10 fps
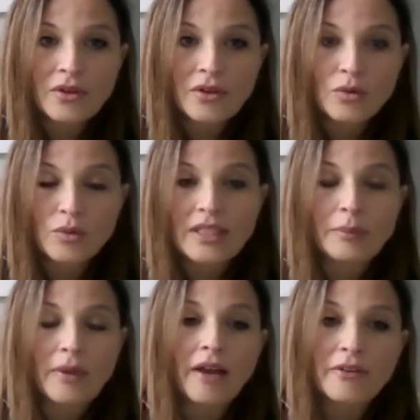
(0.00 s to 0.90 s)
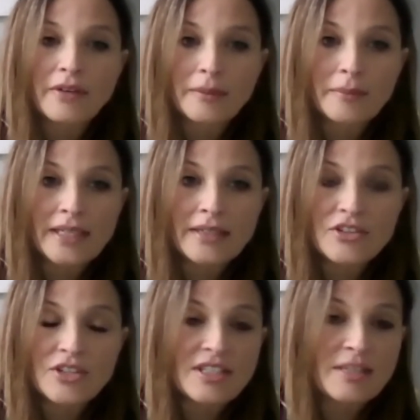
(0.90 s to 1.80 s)
really bothering me
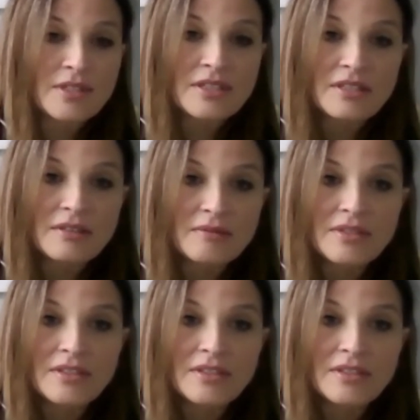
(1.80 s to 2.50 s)
just seems to